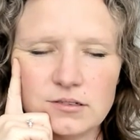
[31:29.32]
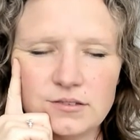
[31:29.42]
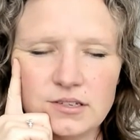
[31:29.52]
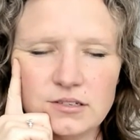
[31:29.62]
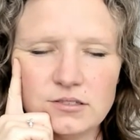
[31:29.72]

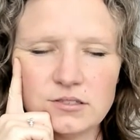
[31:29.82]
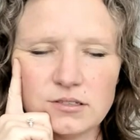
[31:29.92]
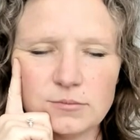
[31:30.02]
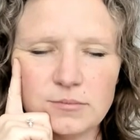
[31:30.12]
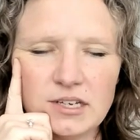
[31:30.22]
There's
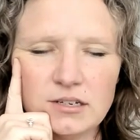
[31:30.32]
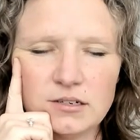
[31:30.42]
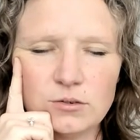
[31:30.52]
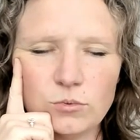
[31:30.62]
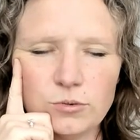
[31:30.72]
a man
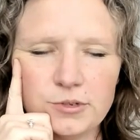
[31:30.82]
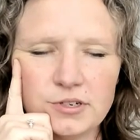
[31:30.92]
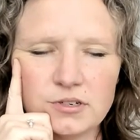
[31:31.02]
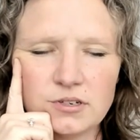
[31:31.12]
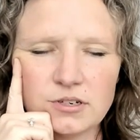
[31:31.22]
and a woman
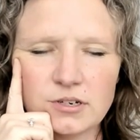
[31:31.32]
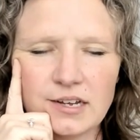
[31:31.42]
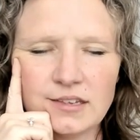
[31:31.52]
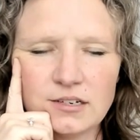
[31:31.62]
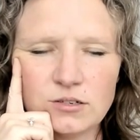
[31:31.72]
in here
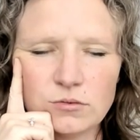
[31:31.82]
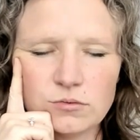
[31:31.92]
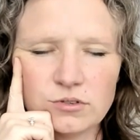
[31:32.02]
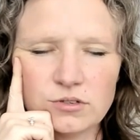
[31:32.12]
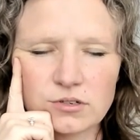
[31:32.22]
and they
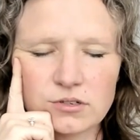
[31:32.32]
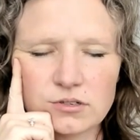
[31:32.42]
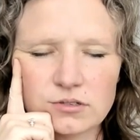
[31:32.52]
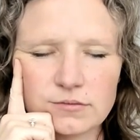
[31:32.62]
don't look,